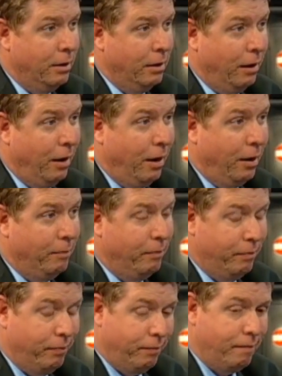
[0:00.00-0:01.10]
um,
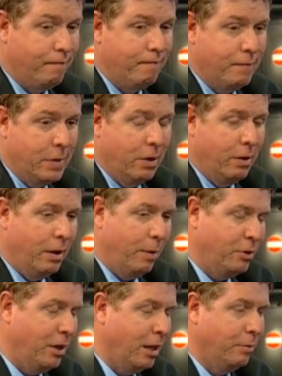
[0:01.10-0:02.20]
you know, it
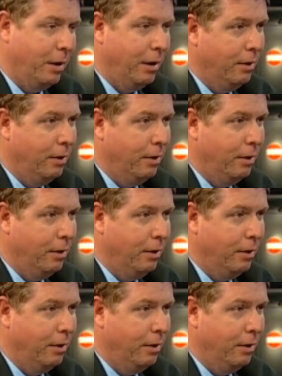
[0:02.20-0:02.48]
upsets me.